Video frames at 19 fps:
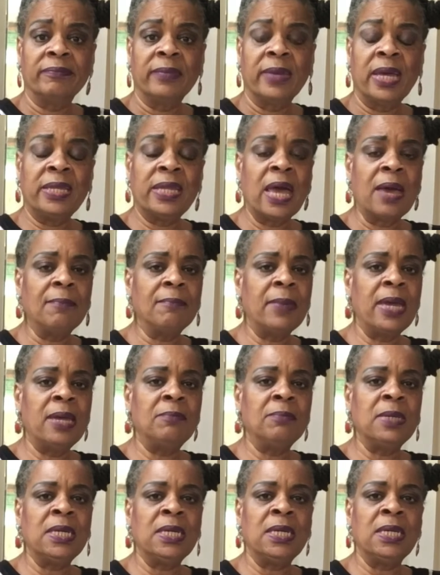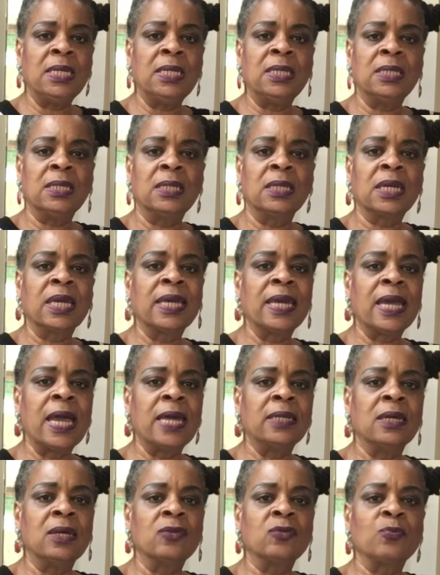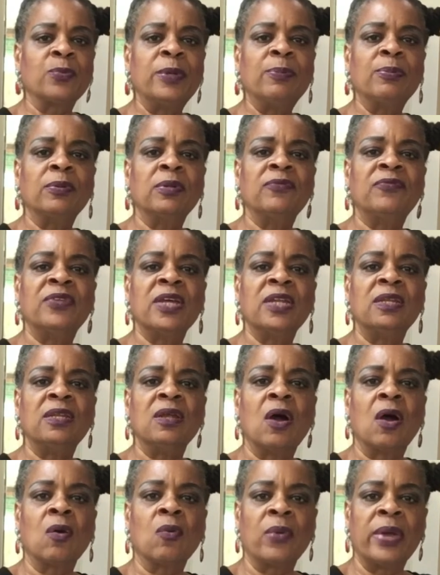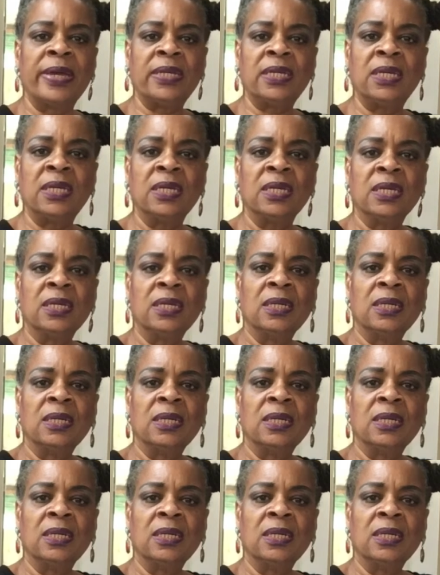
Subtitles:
And that may mean looking at other people who've done it already,